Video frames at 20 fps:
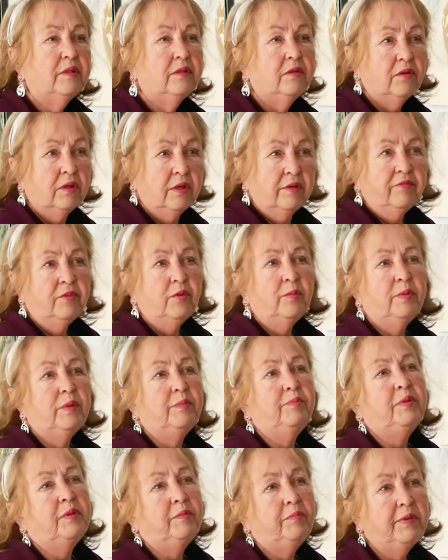you have to be
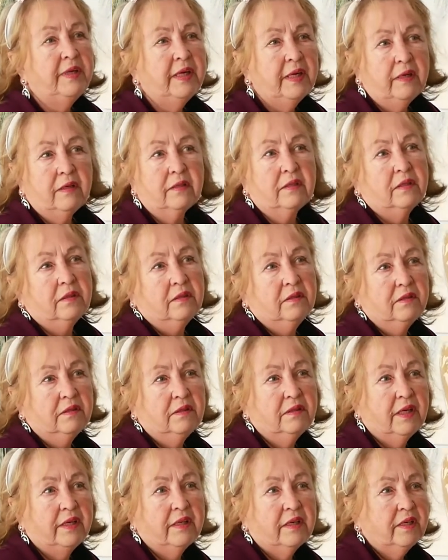prepared,
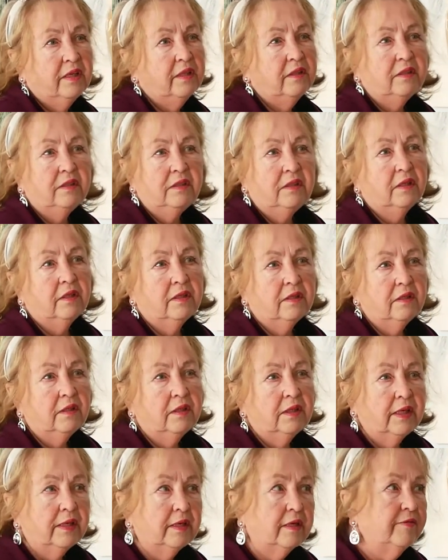like anything in
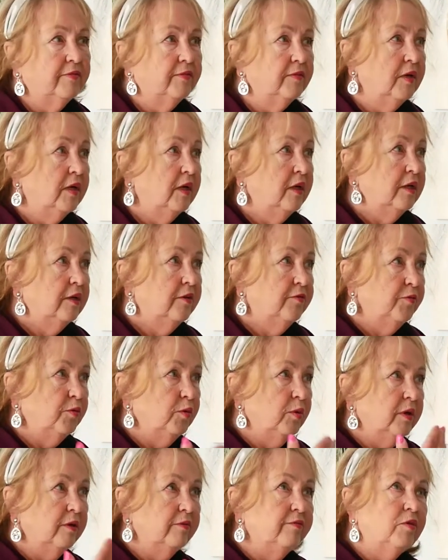life. If you
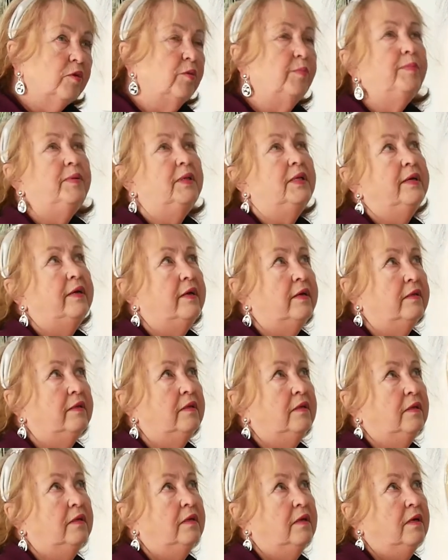have your
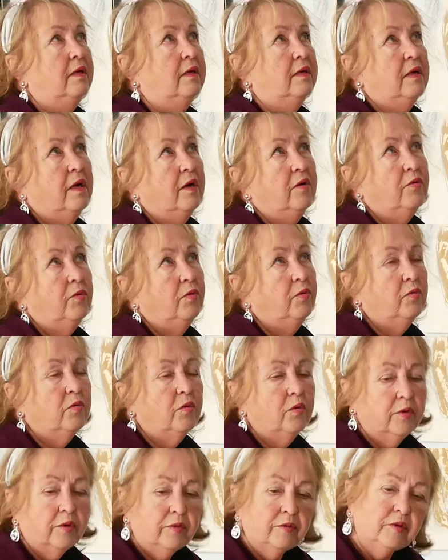plan, how you're
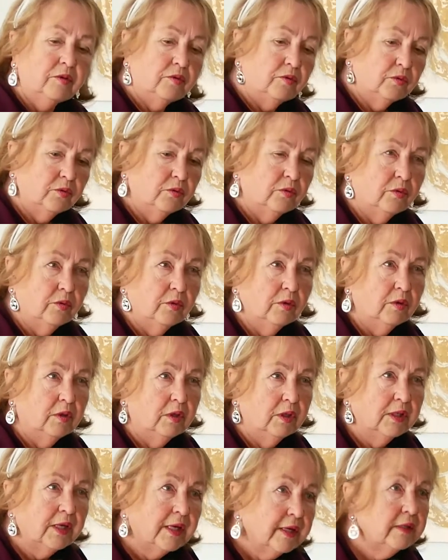going into your
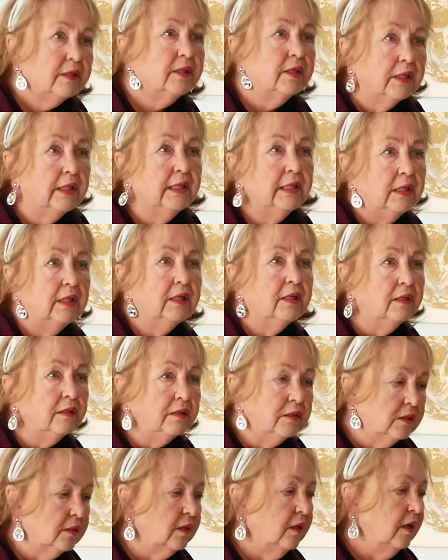later
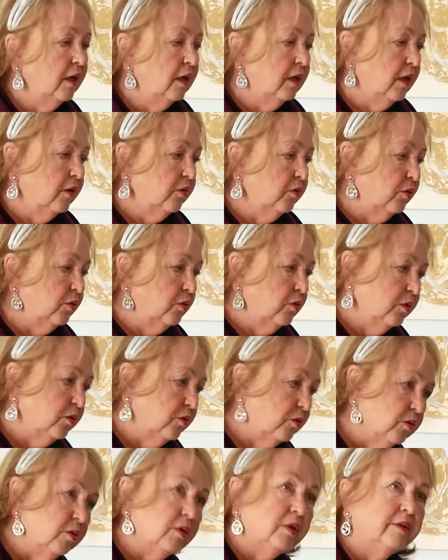years, how you're going
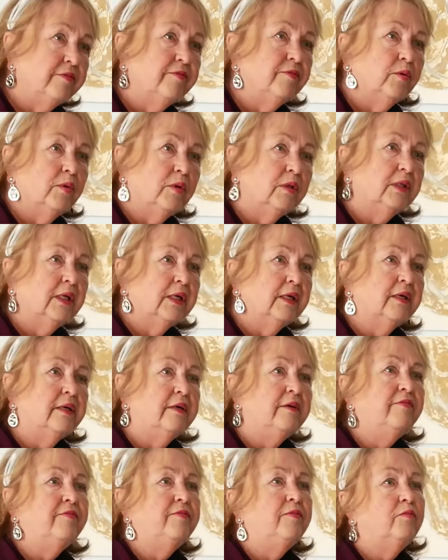to live your
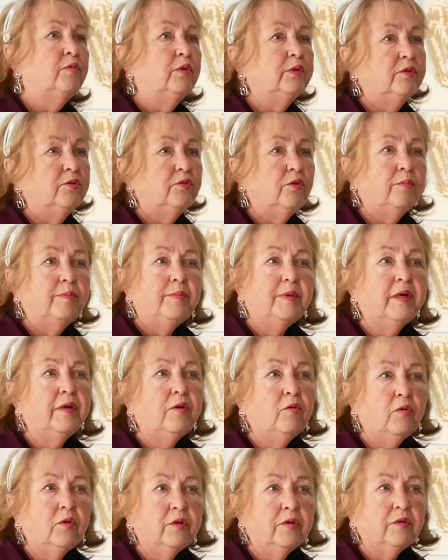life, what's your
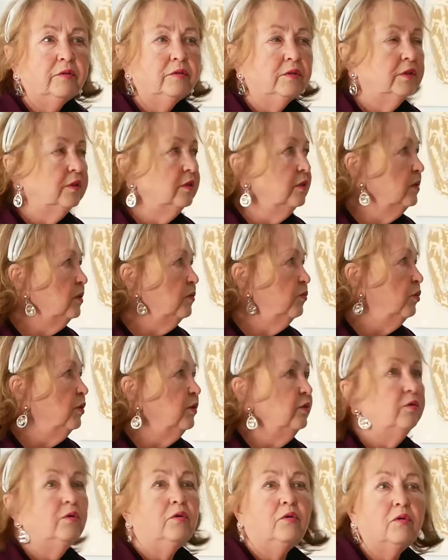priorities, what
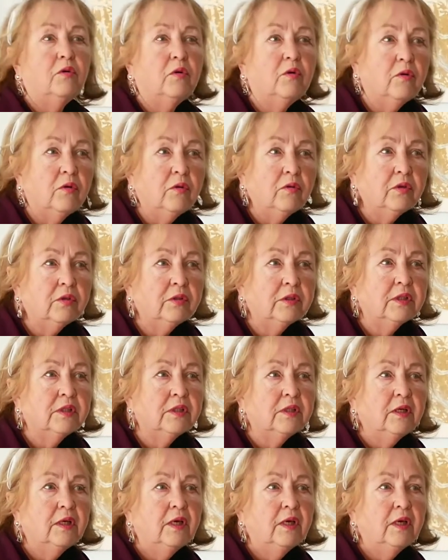your goals,